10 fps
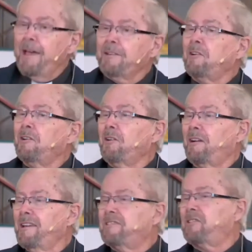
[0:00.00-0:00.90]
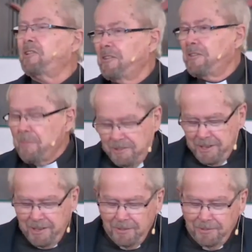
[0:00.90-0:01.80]
began to look less sure
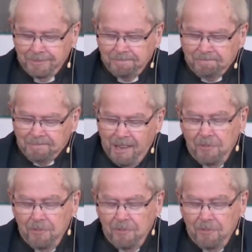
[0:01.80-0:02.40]
of himself.